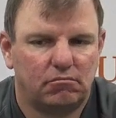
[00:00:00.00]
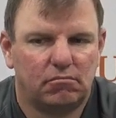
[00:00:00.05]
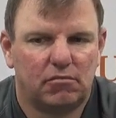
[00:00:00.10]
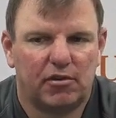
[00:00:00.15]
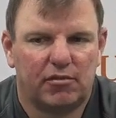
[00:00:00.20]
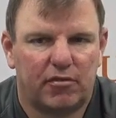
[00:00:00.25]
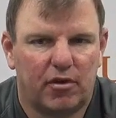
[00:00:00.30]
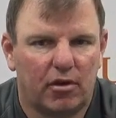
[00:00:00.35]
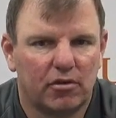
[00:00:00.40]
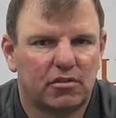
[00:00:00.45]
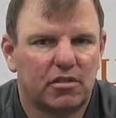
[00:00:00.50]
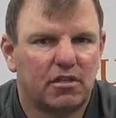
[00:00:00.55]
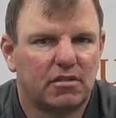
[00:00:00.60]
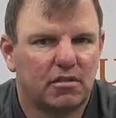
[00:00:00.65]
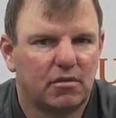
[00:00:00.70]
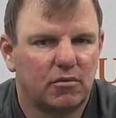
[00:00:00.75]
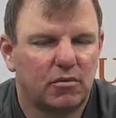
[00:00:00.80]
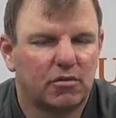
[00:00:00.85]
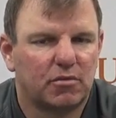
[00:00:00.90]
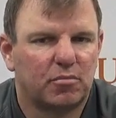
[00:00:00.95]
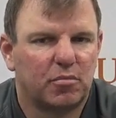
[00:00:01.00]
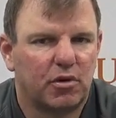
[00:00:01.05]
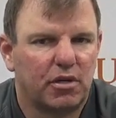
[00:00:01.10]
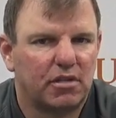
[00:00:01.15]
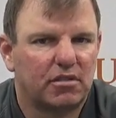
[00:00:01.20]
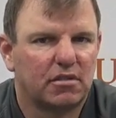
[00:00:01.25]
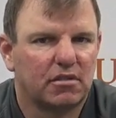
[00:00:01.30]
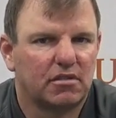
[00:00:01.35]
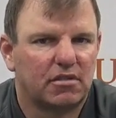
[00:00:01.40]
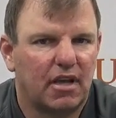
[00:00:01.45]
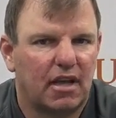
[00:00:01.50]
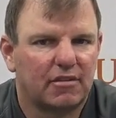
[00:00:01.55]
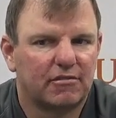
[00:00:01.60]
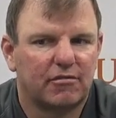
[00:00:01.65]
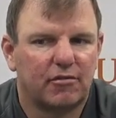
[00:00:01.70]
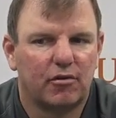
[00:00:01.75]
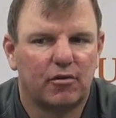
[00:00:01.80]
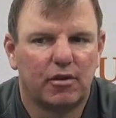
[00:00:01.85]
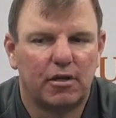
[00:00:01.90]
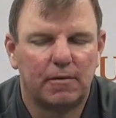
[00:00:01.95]
the fall season was pretty
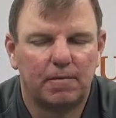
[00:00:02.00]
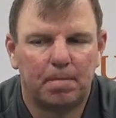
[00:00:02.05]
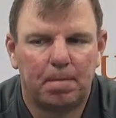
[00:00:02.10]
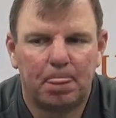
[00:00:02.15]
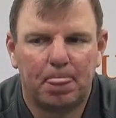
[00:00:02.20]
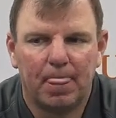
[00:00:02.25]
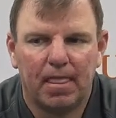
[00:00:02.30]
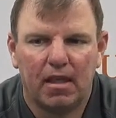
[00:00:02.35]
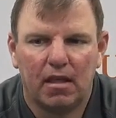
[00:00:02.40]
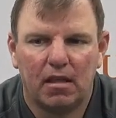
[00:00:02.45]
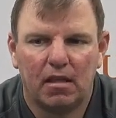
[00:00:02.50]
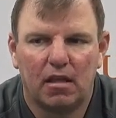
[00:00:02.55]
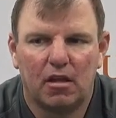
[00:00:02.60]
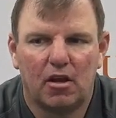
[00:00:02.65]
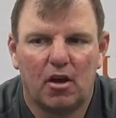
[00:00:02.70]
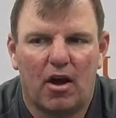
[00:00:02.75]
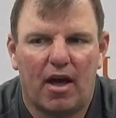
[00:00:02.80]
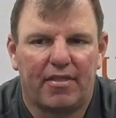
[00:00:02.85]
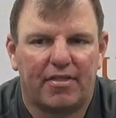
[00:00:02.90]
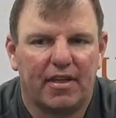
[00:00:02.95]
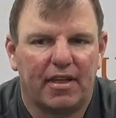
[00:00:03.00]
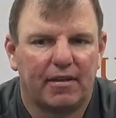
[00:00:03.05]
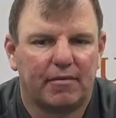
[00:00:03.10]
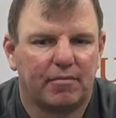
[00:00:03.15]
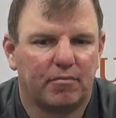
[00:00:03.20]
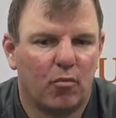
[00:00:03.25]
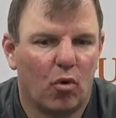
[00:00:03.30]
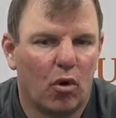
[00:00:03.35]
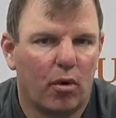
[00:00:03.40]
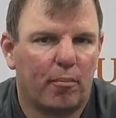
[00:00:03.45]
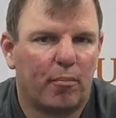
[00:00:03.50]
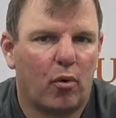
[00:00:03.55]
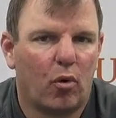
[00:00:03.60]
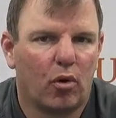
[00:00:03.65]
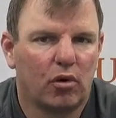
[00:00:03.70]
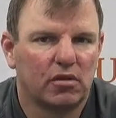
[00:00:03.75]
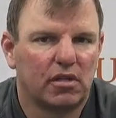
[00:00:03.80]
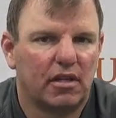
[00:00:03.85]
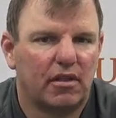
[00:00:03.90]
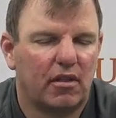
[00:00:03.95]
successful, and you know, I think more
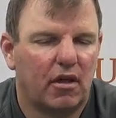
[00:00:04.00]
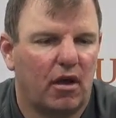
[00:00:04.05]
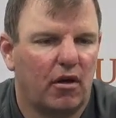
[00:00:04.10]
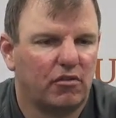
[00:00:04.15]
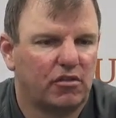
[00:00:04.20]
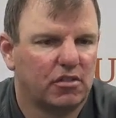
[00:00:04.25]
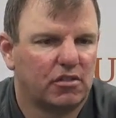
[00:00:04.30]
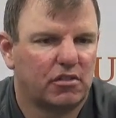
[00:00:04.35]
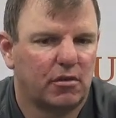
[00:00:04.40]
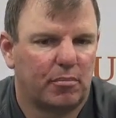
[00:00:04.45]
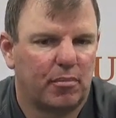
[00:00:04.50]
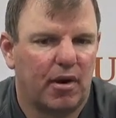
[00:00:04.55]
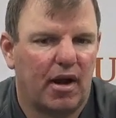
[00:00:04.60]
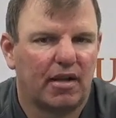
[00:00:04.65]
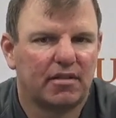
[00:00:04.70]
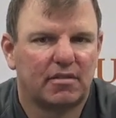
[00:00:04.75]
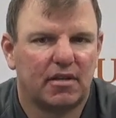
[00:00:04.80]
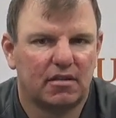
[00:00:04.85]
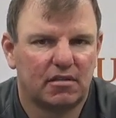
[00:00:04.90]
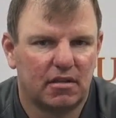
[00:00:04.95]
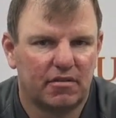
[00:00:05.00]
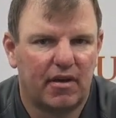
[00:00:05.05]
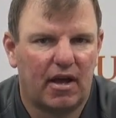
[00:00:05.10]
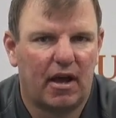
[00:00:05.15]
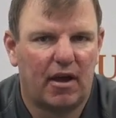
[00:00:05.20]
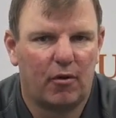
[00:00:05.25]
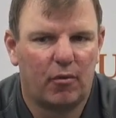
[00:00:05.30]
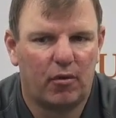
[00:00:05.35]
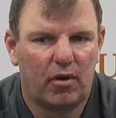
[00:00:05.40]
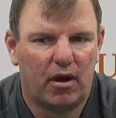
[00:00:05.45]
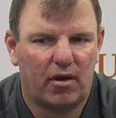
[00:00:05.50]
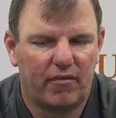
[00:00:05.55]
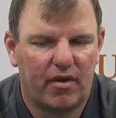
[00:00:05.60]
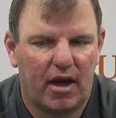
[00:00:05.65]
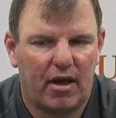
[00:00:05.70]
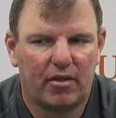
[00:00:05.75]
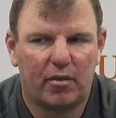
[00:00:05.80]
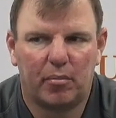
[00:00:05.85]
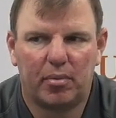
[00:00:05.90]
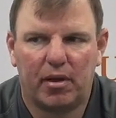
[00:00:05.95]
importantly though, just the process of
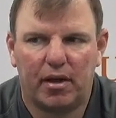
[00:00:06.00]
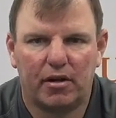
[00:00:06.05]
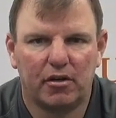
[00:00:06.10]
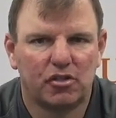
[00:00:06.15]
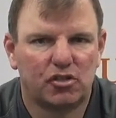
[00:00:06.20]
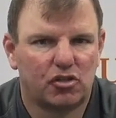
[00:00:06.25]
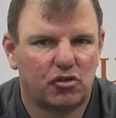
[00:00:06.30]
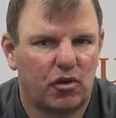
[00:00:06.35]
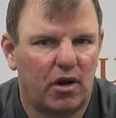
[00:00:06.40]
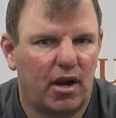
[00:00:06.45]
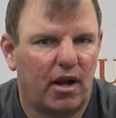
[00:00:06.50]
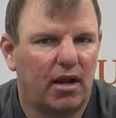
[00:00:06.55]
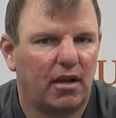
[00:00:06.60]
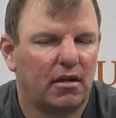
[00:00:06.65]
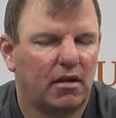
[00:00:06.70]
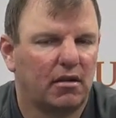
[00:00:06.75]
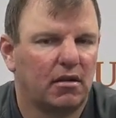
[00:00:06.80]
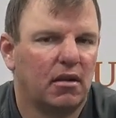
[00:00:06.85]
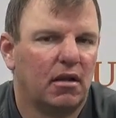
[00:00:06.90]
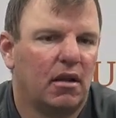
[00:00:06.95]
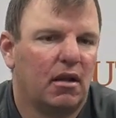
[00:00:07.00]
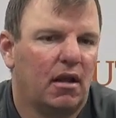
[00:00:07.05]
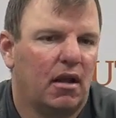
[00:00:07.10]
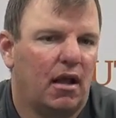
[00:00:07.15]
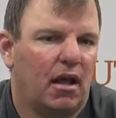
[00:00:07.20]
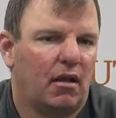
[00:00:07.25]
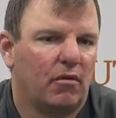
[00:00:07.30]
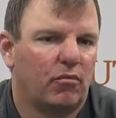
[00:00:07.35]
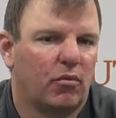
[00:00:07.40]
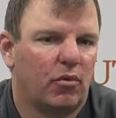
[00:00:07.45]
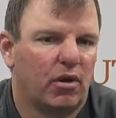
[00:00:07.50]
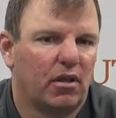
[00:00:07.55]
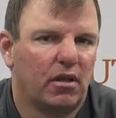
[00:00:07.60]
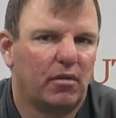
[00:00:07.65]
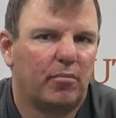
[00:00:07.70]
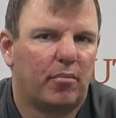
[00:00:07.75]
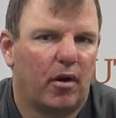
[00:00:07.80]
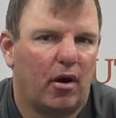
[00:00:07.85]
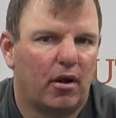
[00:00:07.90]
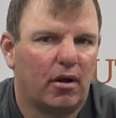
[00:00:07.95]
how the players trained and
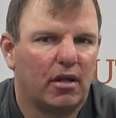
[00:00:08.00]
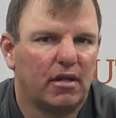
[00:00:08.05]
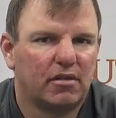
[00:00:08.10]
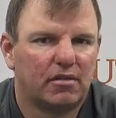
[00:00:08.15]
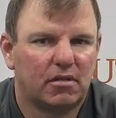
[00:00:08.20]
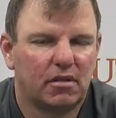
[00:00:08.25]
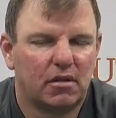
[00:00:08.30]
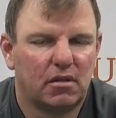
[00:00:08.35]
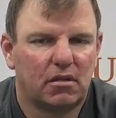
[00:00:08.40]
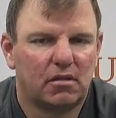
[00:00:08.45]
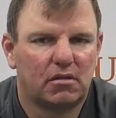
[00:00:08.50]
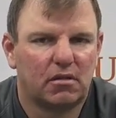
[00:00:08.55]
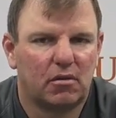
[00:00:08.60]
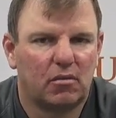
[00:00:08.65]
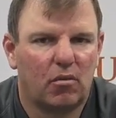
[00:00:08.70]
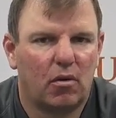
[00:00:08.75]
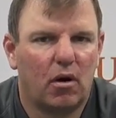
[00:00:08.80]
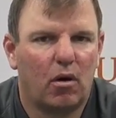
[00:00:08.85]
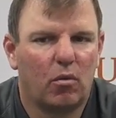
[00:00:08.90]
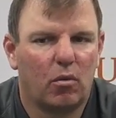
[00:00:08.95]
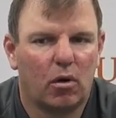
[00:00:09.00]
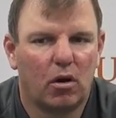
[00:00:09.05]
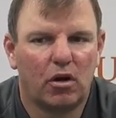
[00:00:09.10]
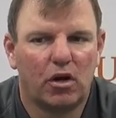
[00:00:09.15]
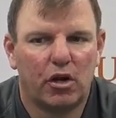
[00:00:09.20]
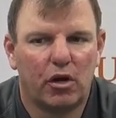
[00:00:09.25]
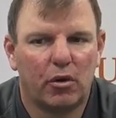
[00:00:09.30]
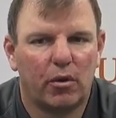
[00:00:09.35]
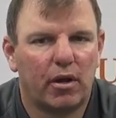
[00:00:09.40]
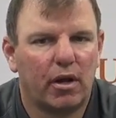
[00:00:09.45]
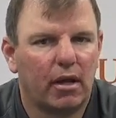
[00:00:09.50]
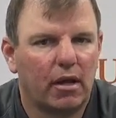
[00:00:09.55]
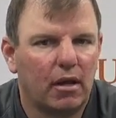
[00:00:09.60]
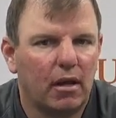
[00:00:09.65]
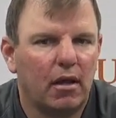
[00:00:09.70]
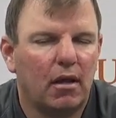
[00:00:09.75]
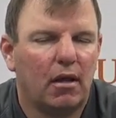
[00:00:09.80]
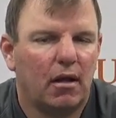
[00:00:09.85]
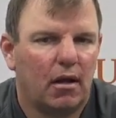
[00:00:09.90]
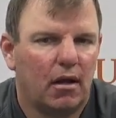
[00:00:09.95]
really bought into what we're doing.
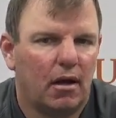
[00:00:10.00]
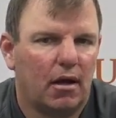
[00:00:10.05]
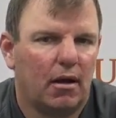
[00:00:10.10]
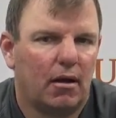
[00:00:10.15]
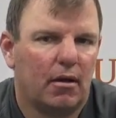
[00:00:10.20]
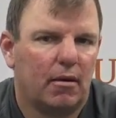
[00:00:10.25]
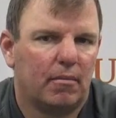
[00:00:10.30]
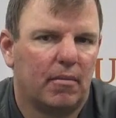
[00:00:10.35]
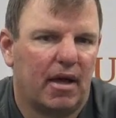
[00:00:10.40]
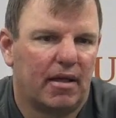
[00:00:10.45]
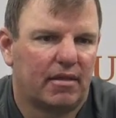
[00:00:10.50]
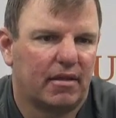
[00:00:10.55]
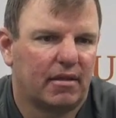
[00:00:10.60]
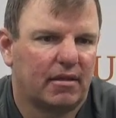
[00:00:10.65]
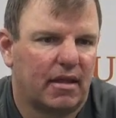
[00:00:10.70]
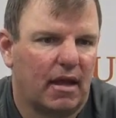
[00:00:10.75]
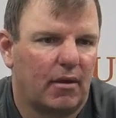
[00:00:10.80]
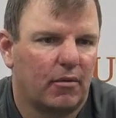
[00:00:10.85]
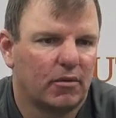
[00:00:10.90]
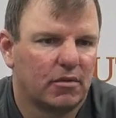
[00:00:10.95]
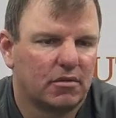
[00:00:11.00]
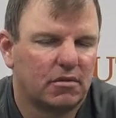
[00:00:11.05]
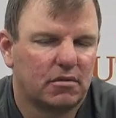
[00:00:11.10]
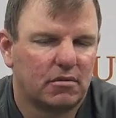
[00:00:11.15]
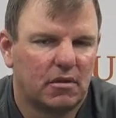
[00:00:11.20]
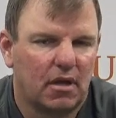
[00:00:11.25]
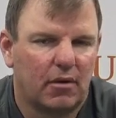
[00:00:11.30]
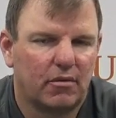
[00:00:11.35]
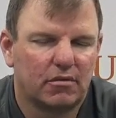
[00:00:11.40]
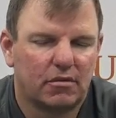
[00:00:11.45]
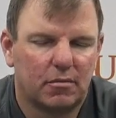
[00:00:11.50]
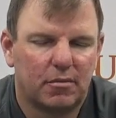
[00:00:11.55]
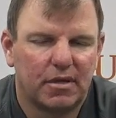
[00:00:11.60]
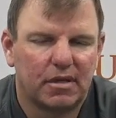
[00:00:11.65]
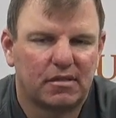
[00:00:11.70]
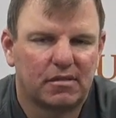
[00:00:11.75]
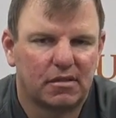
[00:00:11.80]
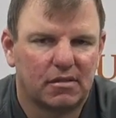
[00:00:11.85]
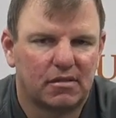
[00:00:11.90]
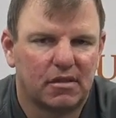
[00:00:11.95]
I think that was a
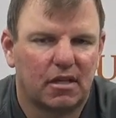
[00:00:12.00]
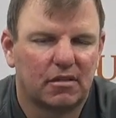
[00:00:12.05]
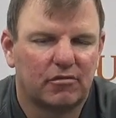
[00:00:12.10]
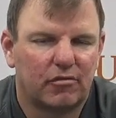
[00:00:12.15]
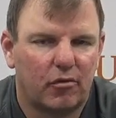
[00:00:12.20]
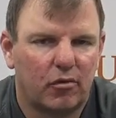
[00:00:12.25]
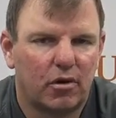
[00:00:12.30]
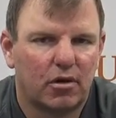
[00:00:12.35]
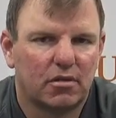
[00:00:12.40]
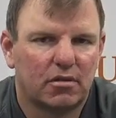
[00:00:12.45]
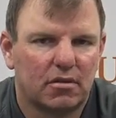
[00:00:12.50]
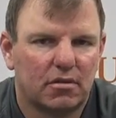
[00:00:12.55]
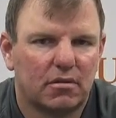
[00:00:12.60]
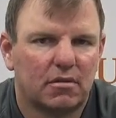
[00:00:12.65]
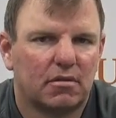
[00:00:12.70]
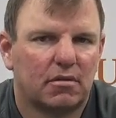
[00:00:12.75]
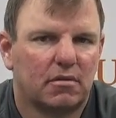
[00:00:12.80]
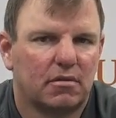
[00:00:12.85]
big success for us.